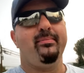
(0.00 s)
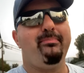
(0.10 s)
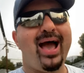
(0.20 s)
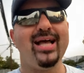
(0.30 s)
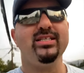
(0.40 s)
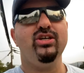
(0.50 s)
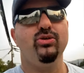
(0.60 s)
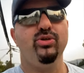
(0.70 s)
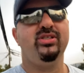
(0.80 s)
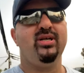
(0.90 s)
Bad
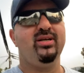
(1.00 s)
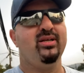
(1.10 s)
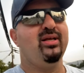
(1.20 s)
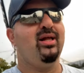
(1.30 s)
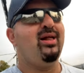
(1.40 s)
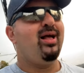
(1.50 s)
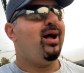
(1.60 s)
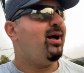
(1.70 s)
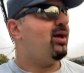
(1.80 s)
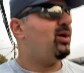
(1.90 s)
news
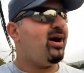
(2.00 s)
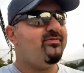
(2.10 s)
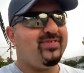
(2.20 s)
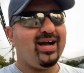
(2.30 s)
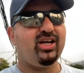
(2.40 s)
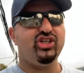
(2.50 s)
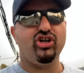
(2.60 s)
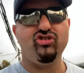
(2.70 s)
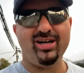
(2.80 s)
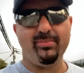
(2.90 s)
affects
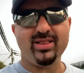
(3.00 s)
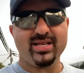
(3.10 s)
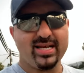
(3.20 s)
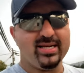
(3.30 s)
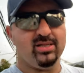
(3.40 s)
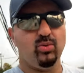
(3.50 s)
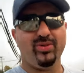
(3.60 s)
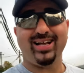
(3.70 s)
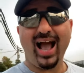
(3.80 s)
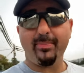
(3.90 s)
your credibility
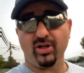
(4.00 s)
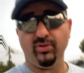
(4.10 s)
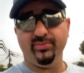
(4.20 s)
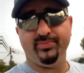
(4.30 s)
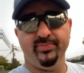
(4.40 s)
with the capital